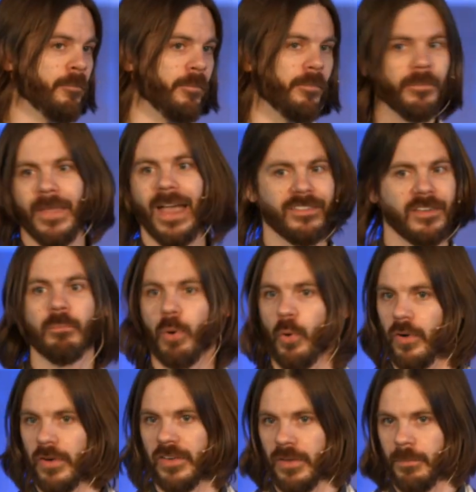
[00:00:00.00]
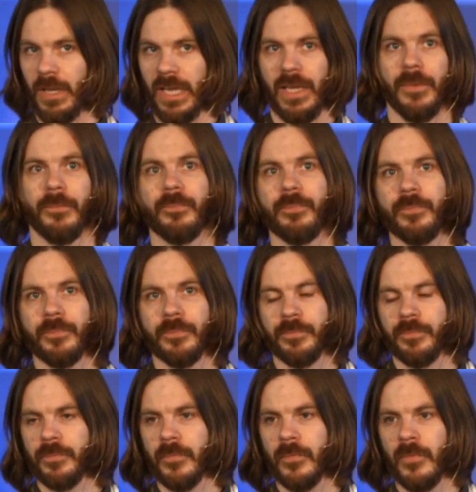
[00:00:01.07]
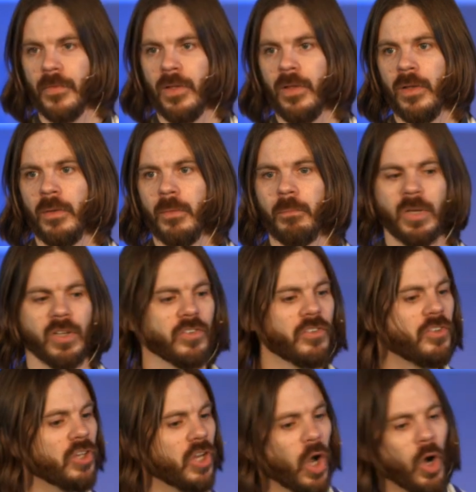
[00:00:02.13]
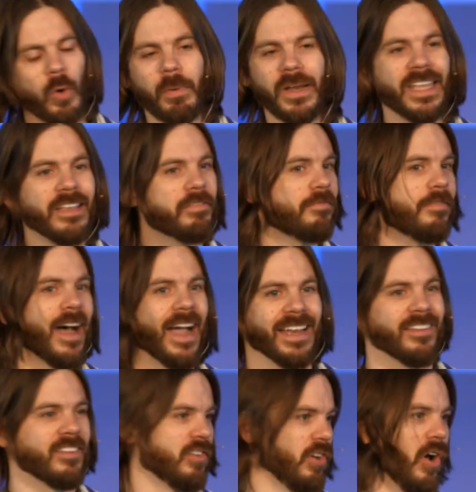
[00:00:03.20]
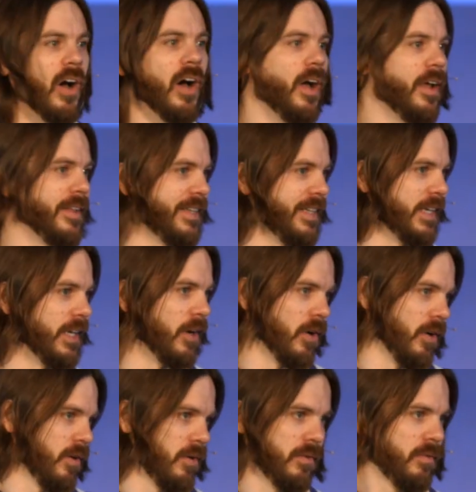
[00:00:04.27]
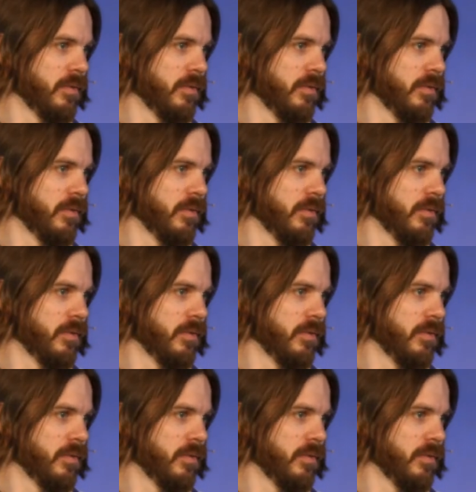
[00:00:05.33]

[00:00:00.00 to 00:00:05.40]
That's important to me. Because nobody finds God here.